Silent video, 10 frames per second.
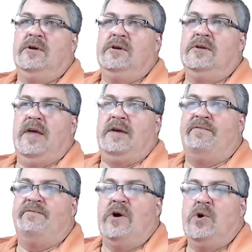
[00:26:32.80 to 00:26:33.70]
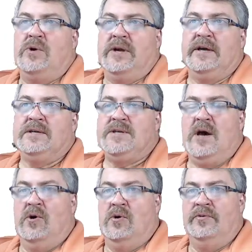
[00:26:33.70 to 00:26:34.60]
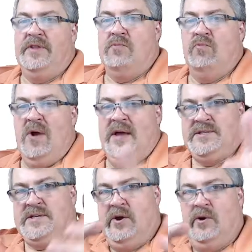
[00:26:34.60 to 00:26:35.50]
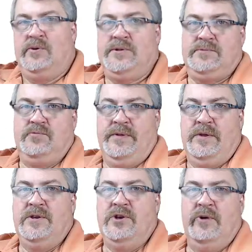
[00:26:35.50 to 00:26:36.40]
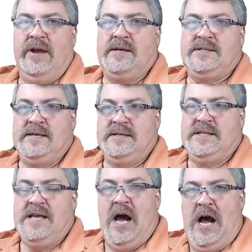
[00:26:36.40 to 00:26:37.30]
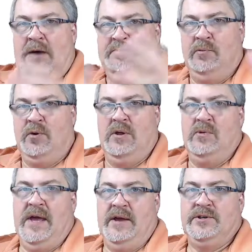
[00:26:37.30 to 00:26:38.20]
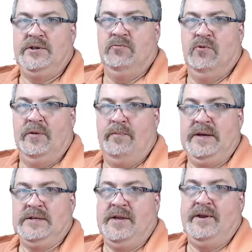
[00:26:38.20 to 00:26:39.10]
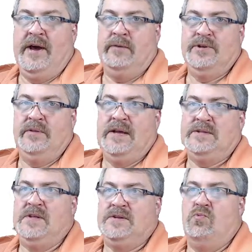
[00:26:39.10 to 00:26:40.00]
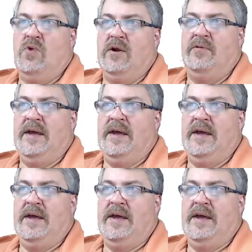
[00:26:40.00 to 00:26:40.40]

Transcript: they focus on the West Coast within the U.S. is the optimal location with the biggest adoption. That's where